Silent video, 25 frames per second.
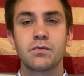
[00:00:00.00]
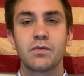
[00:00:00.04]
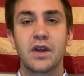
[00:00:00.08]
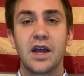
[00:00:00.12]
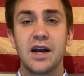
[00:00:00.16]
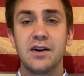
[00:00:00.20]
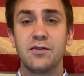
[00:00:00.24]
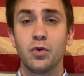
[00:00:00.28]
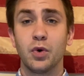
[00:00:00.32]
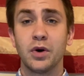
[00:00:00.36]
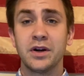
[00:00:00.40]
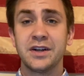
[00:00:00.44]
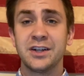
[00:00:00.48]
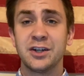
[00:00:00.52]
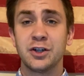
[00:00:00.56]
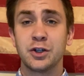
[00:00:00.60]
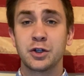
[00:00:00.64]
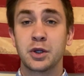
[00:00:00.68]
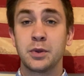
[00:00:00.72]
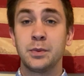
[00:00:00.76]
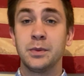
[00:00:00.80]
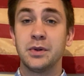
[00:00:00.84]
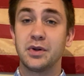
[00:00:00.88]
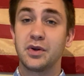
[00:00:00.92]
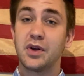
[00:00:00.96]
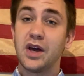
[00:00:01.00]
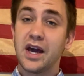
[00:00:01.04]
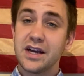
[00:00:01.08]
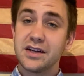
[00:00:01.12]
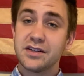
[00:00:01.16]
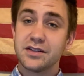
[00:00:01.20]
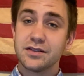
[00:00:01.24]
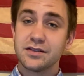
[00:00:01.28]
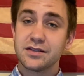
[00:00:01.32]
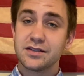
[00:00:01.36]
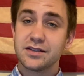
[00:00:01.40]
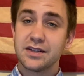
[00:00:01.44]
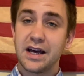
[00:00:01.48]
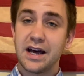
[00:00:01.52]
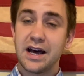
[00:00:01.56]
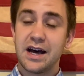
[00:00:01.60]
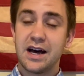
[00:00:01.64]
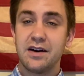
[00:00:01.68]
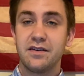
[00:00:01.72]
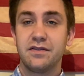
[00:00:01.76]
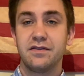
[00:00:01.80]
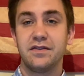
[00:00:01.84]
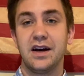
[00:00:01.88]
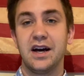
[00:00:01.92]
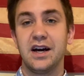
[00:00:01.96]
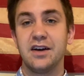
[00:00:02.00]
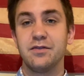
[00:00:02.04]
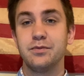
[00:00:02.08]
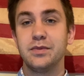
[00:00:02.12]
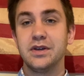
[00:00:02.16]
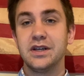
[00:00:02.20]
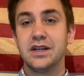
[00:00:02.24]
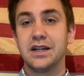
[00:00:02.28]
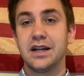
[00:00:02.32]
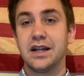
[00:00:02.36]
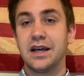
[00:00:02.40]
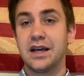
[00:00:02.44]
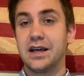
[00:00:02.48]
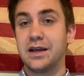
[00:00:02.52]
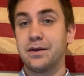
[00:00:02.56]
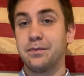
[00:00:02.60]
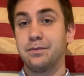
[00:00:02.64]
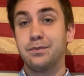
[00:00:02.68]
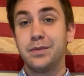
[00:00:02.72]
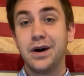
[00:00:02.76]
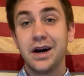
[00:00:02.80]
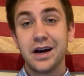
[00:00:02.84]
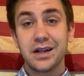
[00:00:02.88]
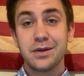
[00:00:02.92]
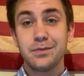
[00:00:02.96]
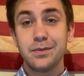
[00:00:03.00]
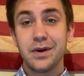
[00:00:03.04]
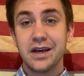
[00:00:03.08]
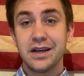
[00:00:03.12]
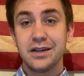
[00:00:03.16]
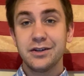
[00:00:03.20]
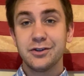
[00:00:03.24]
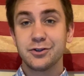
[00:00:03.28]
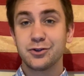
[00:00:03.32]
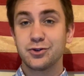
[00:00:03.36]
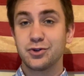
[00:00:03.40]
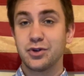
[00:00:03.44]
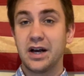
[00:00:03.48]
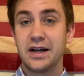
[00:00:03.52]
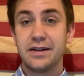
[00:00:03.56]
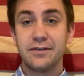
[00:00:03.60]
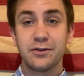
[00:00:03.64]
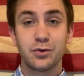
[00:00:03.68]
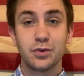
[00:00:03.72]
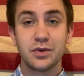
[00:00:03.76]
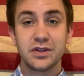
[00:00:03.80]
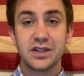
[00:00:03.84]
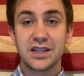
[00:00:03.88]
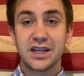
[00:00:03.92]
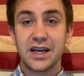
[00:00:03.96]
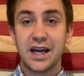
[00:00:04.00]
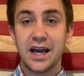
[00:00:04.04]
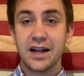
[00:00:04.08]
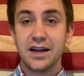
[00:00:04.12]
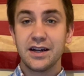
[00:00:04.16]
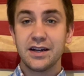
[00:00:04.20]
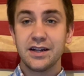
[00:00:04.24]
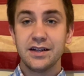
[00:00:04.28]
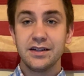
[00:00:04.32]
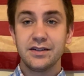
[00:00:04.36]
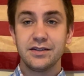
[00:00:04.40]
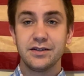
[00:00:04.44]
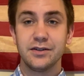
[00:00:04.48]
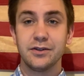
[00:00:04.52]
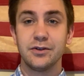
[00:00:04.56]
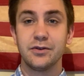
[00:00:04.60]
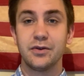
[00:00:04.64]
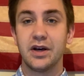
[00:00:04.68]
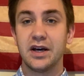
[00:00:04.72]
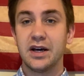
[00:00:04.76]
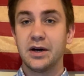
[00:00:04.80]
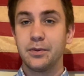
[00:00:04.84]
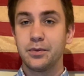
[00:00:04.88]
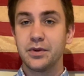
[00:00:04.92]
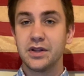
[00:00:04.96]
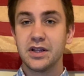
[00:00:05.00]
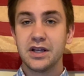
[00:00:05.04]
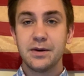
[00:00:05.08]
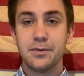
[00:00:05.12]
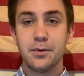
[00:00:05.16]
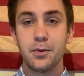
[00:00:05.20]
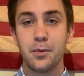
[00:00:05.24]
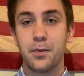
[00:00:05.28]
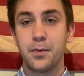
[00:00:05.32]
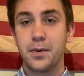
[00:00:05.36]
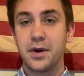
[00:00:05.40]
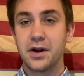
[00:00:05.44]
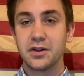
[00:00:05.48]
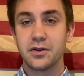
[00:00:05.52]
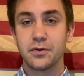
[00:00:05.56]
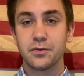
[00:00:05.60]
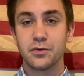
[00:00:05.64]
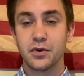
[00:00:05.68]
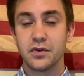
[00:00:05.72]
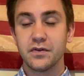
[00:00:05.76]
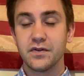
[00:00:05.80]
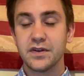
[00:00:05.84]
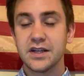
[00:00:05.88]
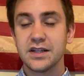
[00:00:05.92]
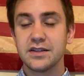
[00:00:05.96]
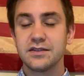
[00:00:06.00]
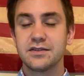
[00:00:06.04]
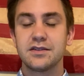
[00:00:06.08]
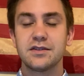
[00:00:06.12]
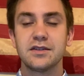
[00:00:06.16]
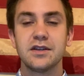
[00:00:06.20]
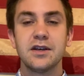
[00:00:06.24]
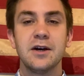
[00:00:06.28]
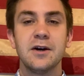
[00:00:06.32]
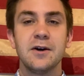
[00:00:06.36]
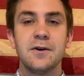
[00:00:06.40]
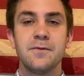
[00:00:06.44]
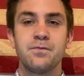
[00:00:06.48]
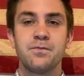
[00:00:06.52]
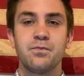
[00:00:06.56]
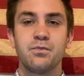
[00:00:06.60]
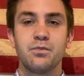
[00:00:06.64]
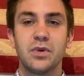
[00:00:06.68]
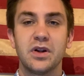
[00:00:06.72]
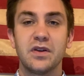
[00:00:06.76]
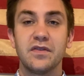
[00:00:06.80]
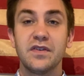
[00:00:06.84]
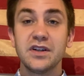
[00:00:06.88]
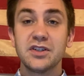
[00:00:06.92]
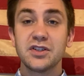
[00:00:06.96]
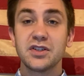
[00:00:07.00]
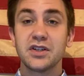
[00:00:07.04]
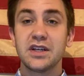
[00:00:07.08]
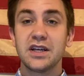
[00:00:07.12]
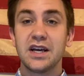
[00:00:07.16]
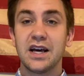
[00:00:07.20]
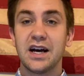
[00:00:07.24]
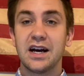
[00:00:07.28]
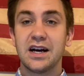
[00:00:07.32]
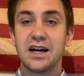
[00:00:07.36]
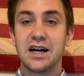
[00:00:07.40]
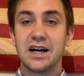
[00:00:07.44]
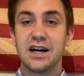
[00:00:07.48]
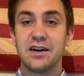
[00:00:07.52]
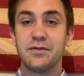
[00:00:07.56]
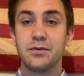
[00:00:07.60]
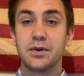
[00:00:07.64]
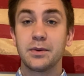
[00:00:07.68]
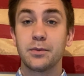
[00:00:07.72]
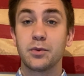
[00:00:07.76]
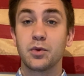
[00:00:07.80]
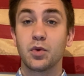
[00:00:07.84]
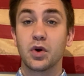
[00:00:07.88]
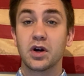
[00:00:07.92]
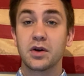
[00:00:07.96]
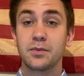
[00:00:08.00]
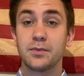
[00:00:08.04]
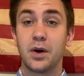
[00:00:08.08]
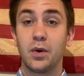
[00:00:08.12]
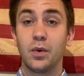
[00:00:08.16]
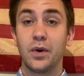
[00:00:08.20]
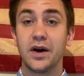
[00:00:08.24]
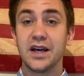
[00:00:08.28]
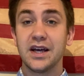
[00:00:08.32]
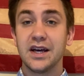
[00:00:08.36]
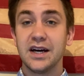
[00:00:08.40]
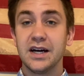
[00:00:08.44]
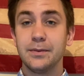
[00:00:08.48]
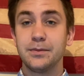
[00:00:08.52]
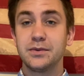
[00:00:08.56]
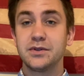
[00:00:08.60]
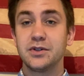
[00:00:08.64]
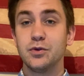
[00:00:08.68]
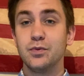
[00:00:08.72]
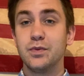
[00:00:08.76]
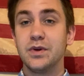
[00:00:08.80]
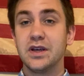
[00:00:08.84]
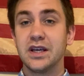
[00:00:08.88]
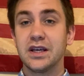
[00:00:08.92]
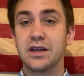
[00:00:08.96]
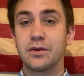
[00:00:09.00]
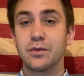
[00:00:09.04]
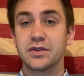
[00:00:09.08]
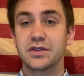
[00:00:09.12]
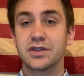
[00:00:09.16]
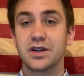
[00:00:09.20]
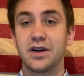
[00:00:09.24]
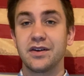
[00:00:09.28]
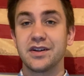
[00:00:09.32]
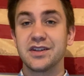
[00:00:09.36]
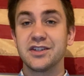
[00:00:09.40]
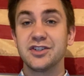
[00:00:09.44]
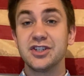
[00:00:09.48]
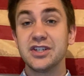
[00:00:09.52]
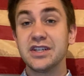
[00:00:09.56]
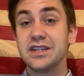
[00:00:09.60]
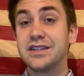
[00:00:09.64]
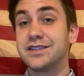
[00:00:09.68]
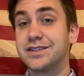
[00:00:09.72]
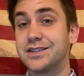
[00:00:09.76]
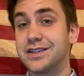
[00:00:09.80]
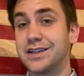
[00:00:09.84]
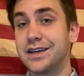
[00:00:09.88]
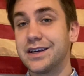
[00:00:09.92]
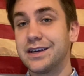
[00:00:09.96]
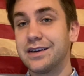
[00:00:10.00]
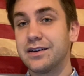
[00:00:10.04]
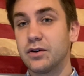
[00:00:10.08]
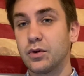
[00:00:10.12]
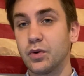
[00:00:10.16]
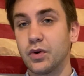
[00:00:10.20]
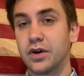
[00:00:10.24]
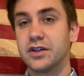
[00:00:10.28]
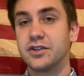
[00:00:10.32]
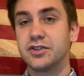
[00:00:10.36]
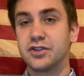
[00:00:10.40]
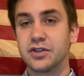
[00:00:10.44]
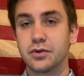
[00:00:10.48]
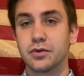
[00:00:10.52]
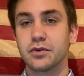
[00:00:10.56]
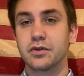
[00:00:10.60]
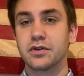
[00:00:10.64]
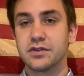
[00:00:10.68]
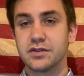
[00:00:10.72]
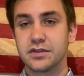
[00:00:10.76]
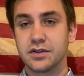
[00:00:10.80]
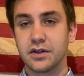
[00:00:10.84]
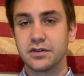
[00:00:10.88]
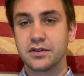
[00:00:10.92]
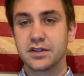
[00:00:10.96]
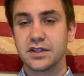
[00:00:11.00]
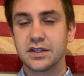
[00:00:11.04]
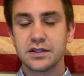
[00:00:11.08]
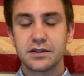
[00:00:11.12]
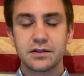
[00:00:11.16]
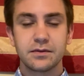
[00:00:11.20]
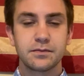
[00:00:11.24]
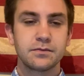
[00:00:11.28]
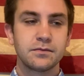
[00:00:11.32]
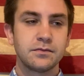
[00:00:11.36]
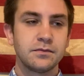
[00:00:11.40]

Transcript: I've worked on communication staff. I've been a body man, just traveling with the candidate to help them and prepare them for events. But eventually, uh, I've been able to work my way up to being what's called a GC or a general consultant.